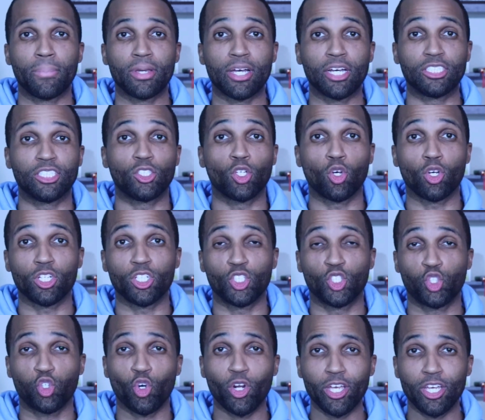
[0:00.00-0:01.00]
Because it's only
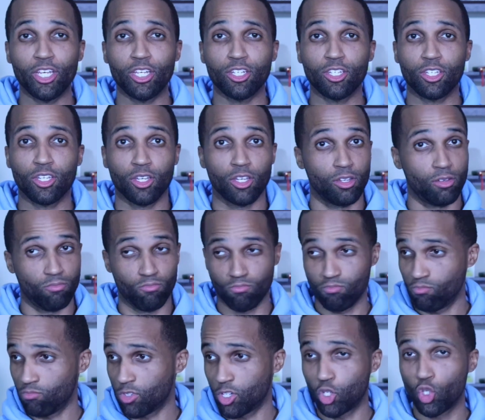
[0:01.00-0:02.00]
trained
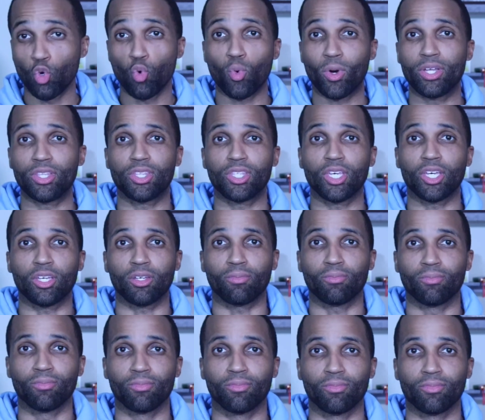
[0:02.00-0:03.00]
to do one
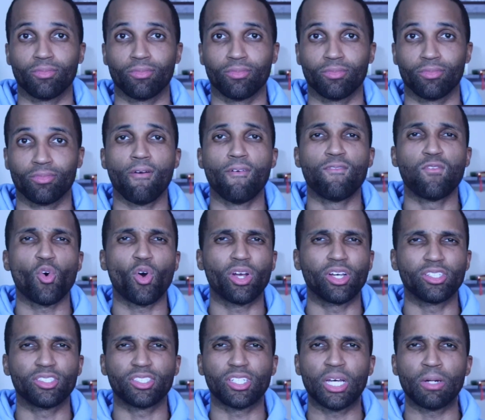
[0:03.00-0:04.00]
thing. For
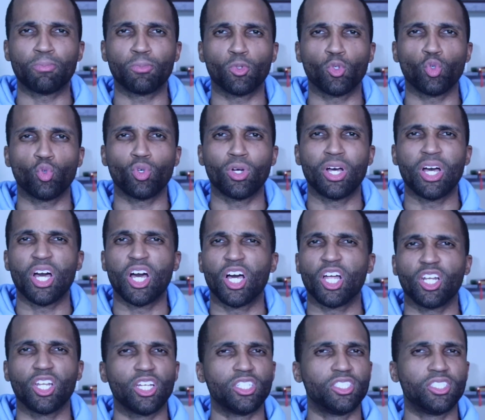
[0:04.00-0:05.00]
example,
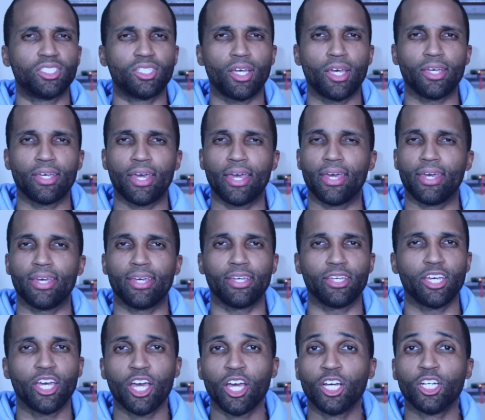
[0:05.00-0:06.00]
let's say
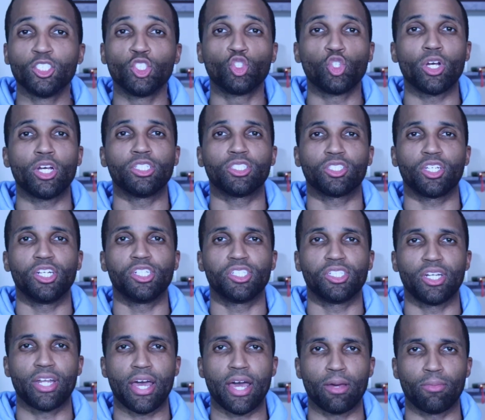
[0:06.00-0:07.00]
a
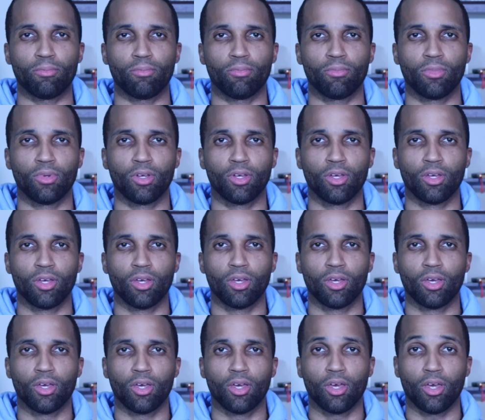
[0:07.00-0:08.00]
translation app.
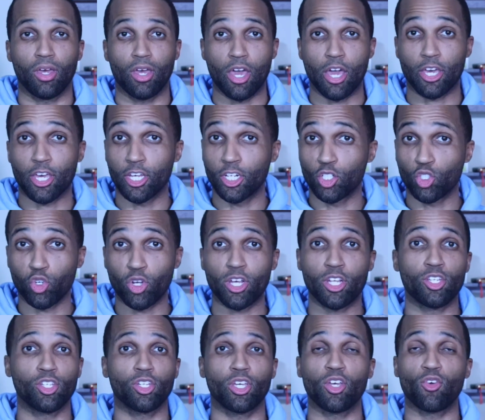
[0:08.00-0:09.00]
It can
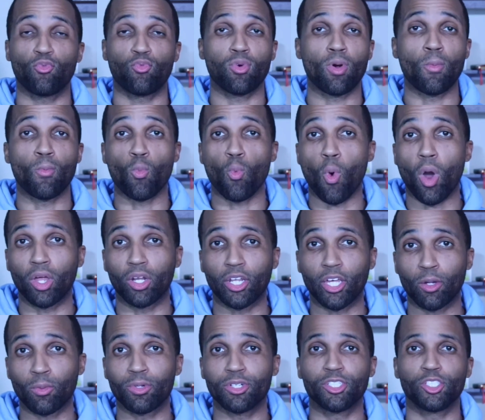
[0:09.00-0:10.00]
translate from one
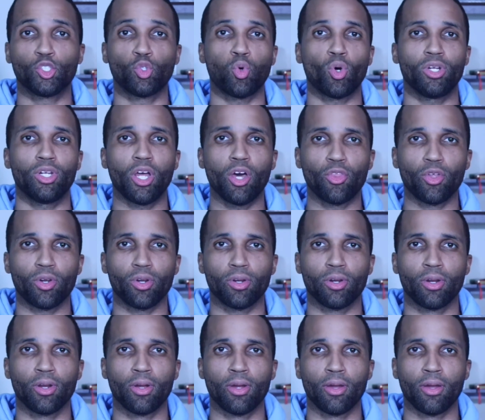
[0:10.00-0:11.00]
language to
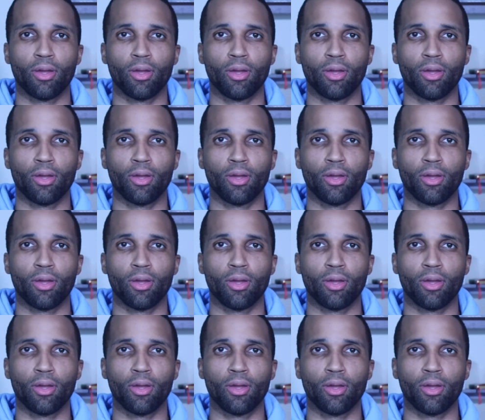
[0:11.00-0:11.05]
another.